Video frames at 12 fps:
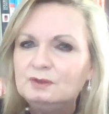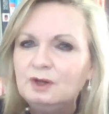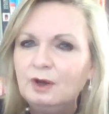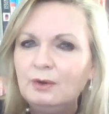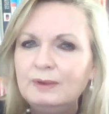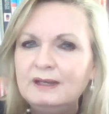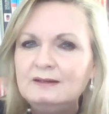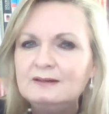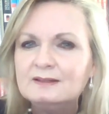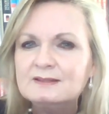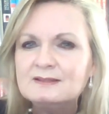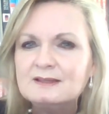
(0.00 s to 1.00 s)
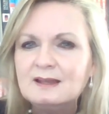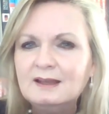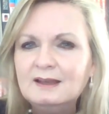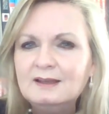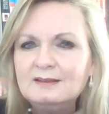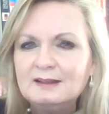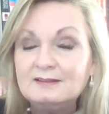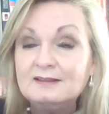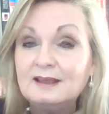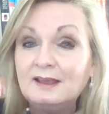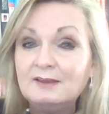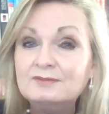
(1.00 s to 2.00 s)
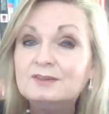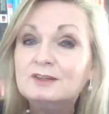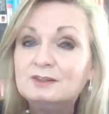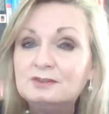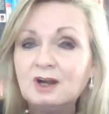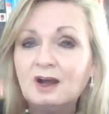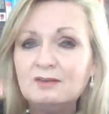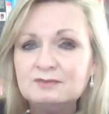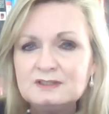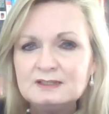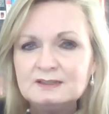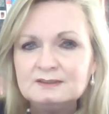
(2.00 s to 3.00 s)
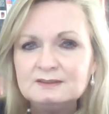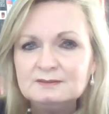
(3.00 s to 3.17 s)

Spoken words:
knowingness that they've crafted.